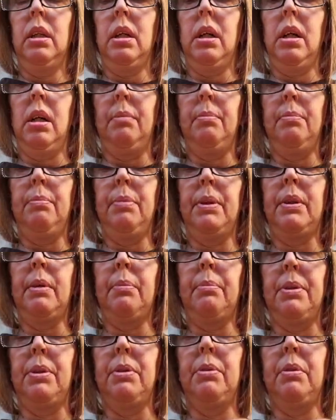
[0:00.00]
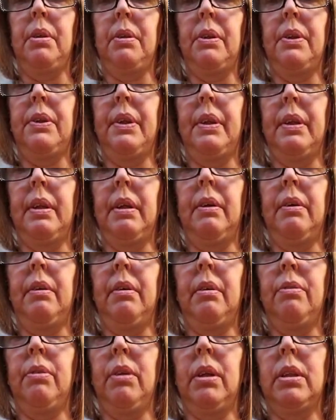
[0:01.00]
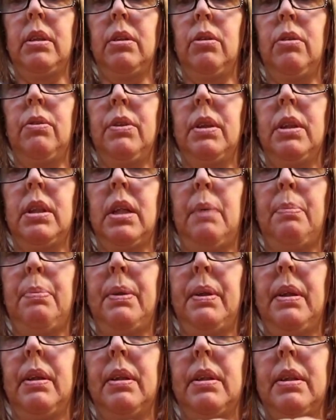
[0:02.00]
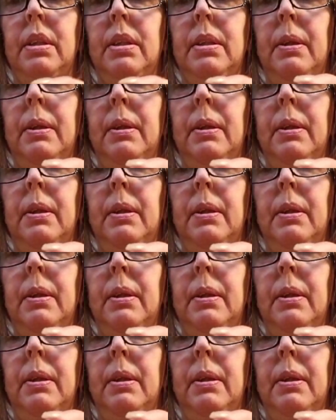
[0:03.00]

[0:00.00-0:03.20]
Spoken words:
But I'm going to do another thin layer of resin over the top of this.